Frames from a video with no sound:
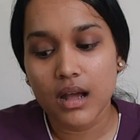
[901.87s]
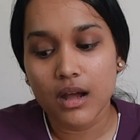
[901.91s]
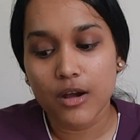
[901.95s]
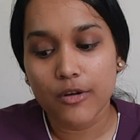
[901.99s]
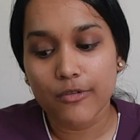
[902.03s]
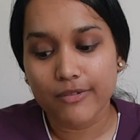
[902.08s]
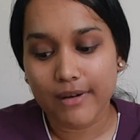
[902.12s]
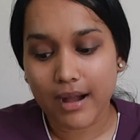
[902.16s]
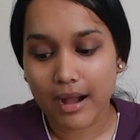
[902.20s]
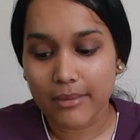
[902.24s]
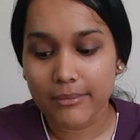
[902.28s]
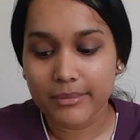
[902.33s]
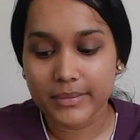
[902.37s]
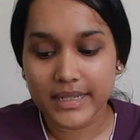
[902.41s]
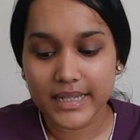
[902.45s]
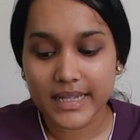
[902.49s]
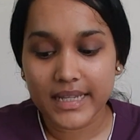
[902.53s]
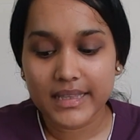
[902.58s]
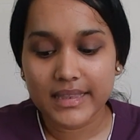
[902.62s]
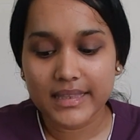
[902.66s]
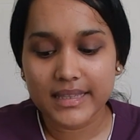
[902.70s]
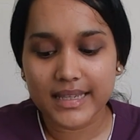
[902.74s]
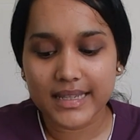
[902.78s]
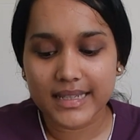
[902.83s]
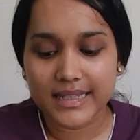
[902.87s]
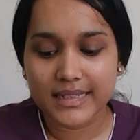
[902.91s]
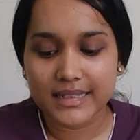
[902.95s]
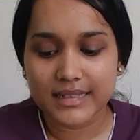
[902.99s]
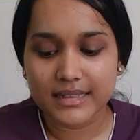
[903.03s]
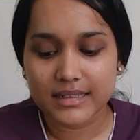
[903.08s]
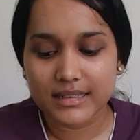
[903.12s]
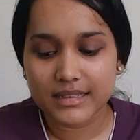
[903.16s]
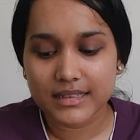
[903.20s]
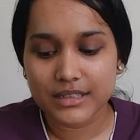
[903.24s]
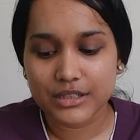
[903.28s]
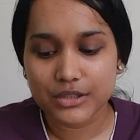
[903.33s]
PharmD,
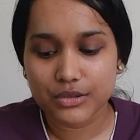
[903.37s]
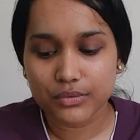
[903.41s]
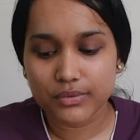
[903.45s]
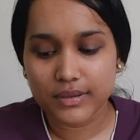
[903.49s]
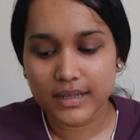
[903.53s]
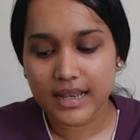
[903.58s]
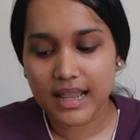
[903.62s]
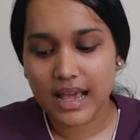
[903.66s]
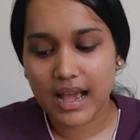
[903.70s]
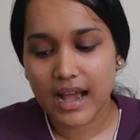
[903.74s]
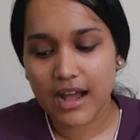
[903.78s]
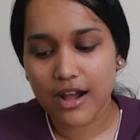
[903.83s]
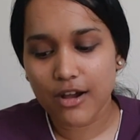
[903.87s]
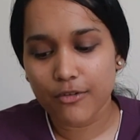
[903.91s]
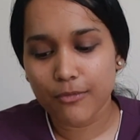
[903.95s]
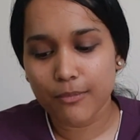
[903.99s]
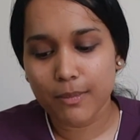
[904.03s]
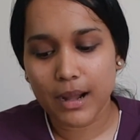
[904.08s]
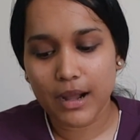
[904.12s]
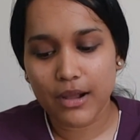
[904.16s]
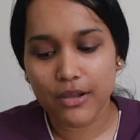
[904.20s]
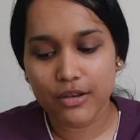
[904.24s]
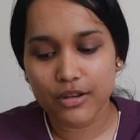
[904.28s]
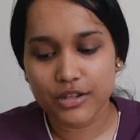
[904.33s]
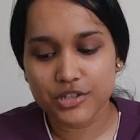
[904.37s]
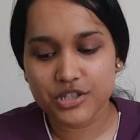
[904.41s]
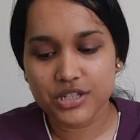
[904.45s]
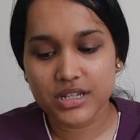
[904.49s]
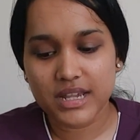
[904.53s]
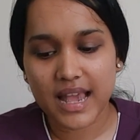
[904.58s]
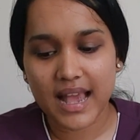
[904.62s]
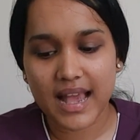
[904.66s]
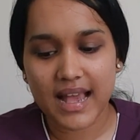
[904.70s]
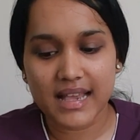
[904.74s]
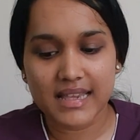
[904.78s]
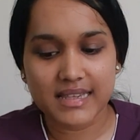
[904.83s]
then you will have biology
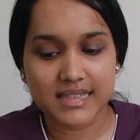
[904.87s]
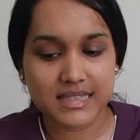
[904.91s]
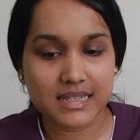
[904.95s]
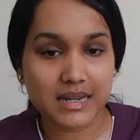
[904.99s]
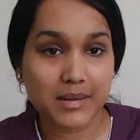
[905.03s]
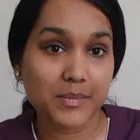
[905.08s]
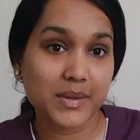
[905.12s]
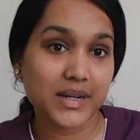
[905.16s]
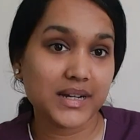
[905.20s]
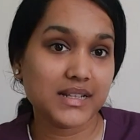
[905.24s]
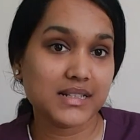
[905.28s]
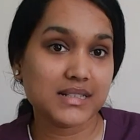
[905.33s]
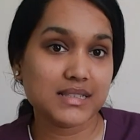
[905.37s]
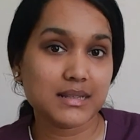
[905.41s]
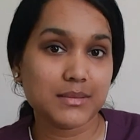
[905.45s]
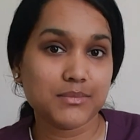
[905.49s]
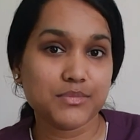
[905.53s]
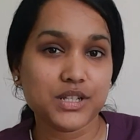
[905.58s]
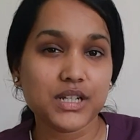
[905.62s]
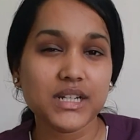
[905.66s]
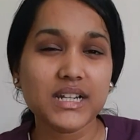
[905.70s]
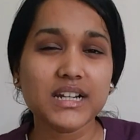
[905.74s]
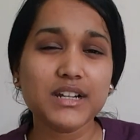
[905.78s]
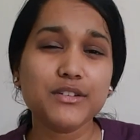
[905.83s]
as remedial subject.